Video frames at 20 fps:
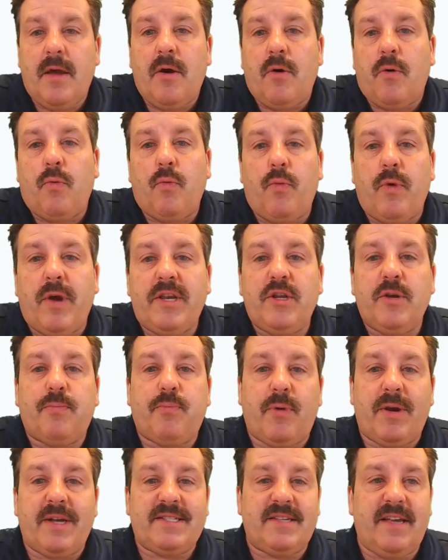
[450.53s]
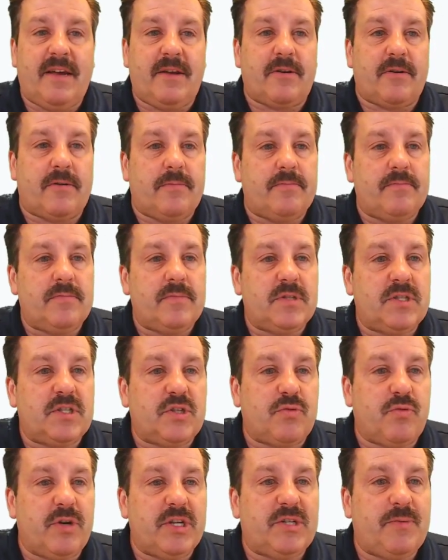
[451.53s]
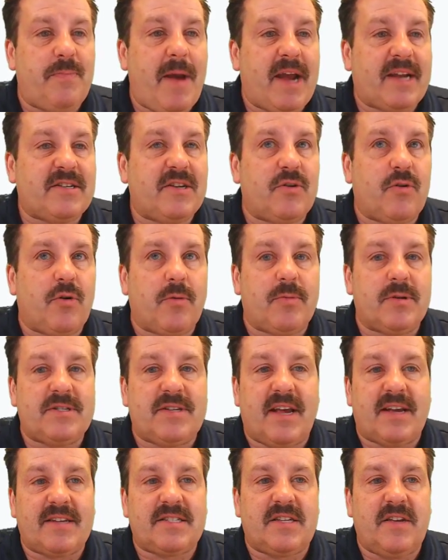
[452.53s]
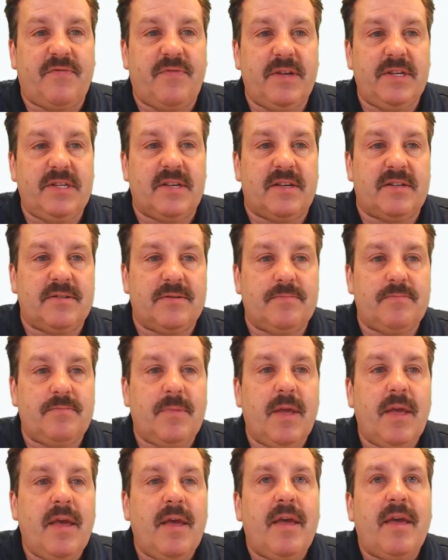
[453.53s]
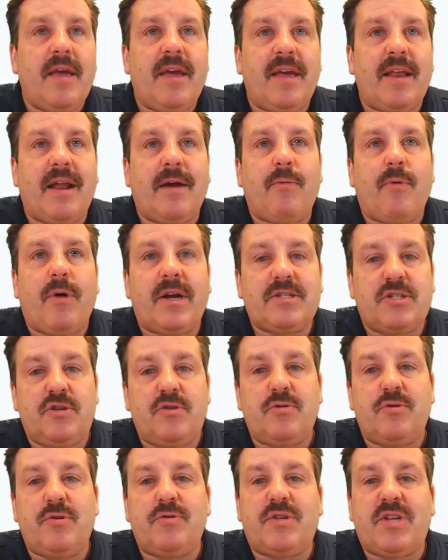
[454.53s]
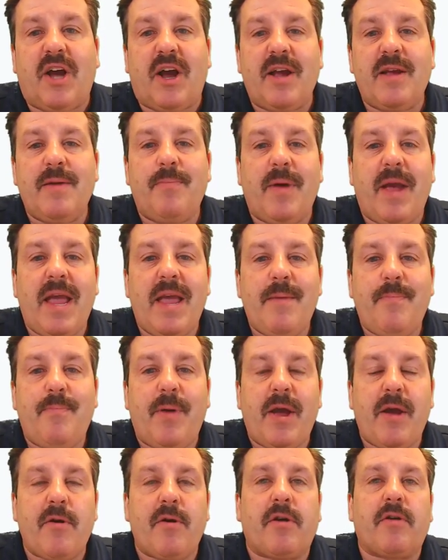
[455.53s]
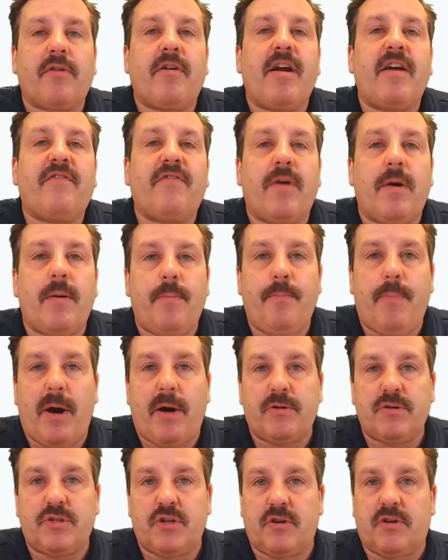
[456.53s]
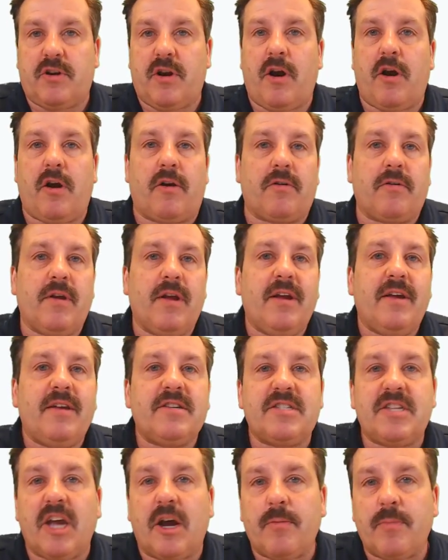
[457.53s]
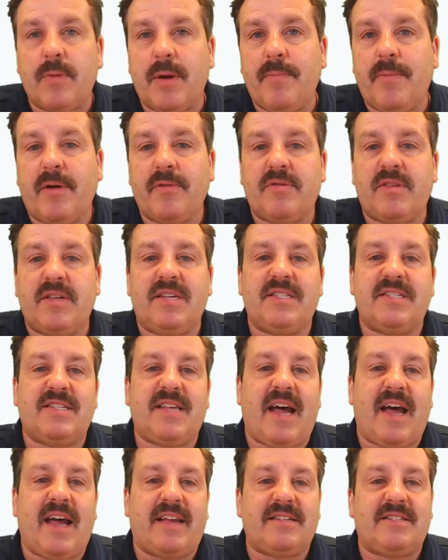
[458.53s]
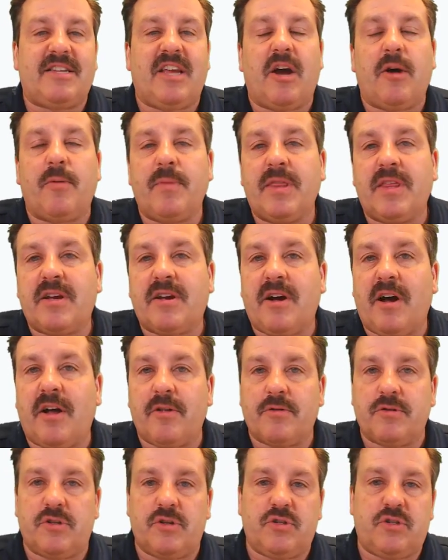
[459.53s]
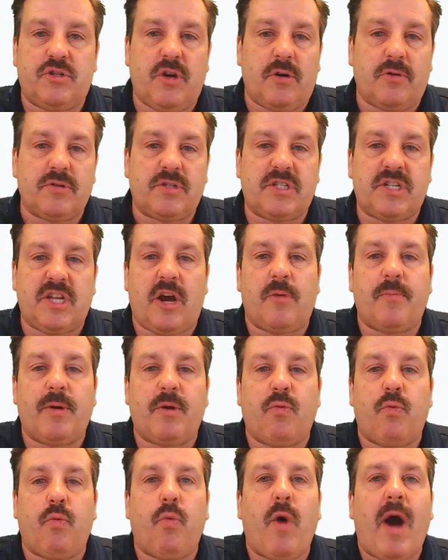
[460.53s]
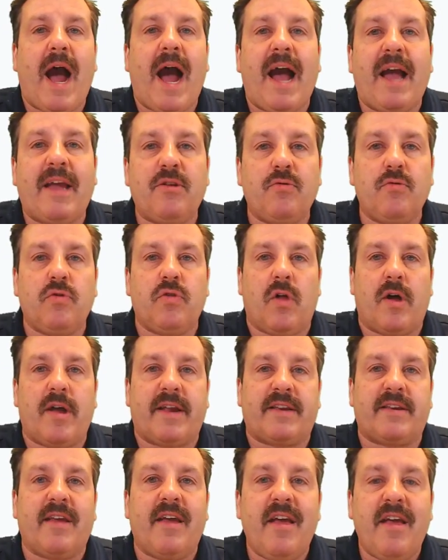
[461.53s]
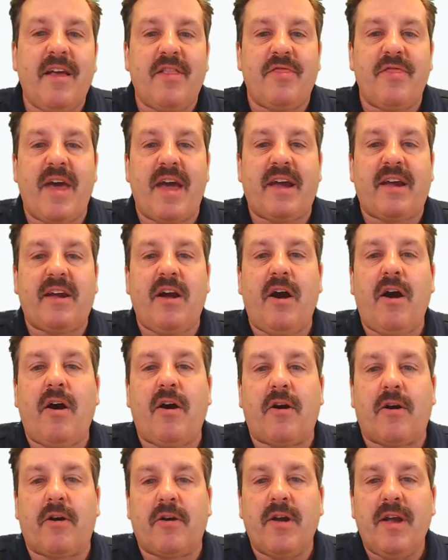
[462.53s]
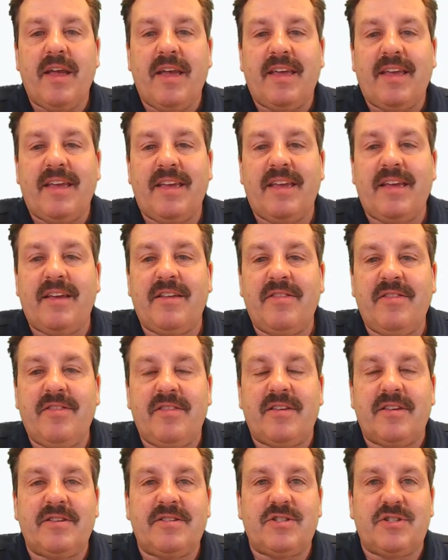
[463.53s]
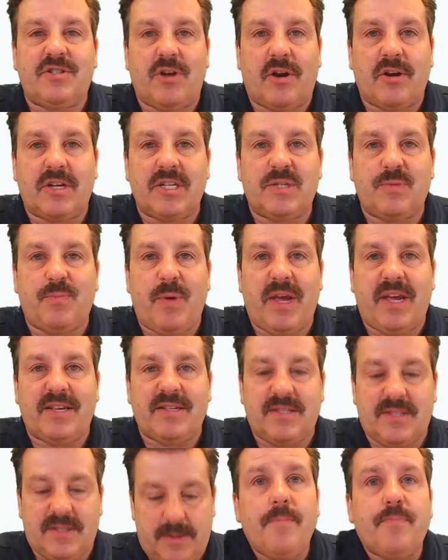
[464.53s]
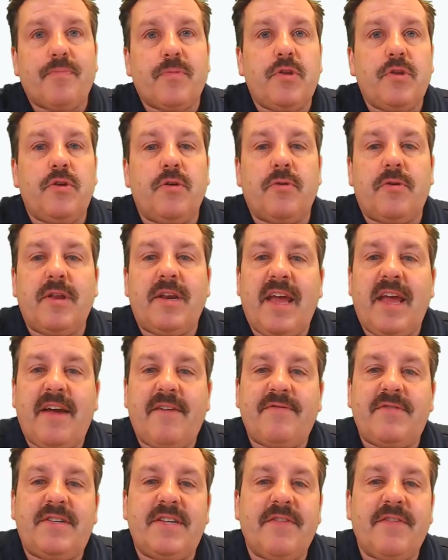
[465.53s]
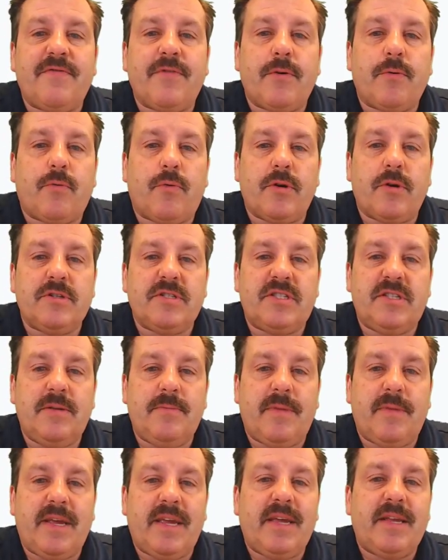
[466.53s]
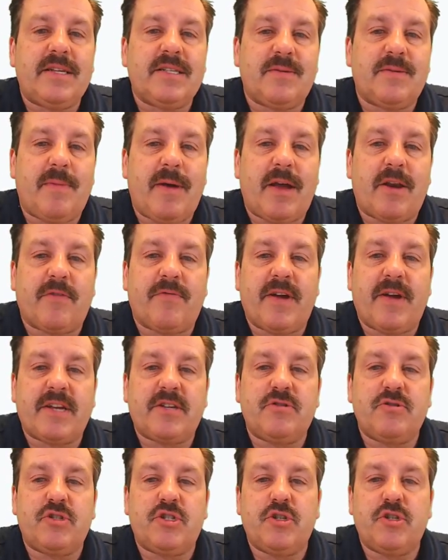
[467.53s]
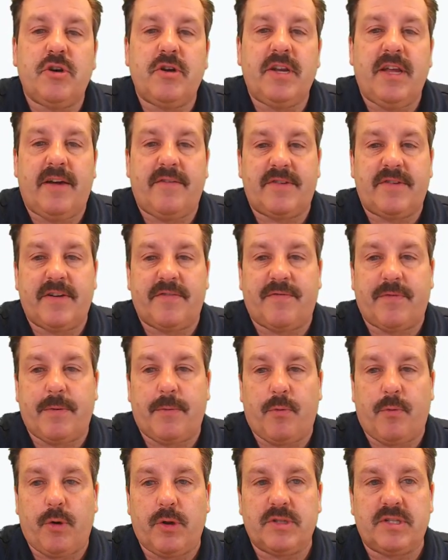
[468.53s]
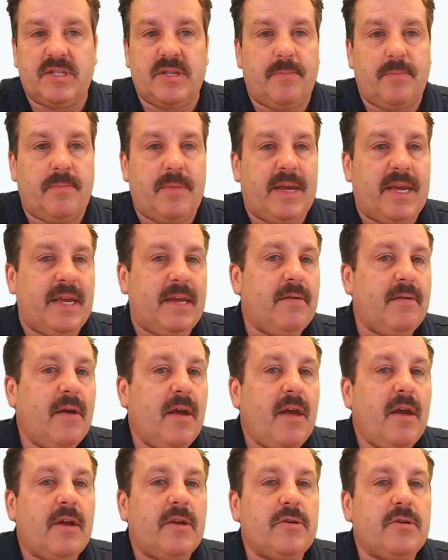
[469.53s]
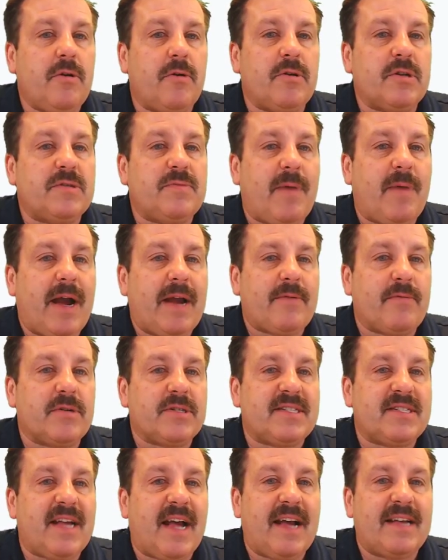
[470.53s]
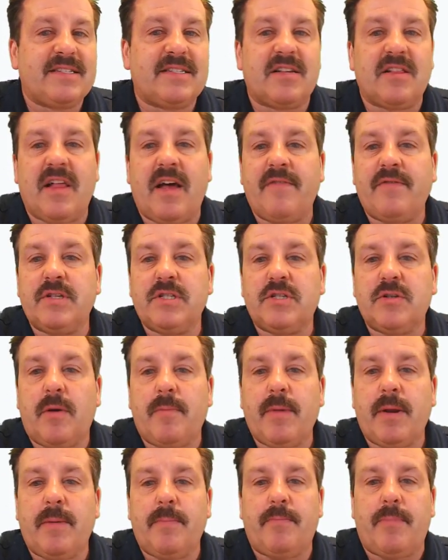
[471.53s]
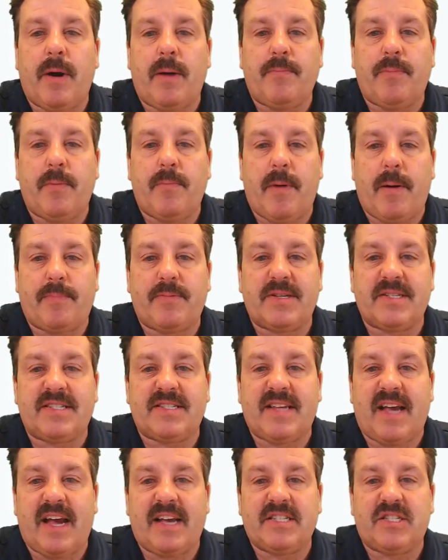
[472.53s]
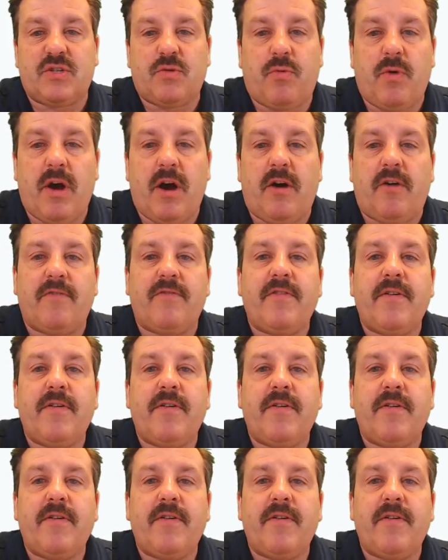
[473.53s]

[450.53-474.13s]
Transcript: When you press enter, switch back to normal text if it didn't, and I want you to type a paragraph about your car. Tell me about the design. Tell me the colors you chose. Tell me why you liked that car in this chunk of space. You can have different words than me, and as a matter of fact, you should have different words than me. Notice mine were size 11, so I'm going to bump them up to size 12.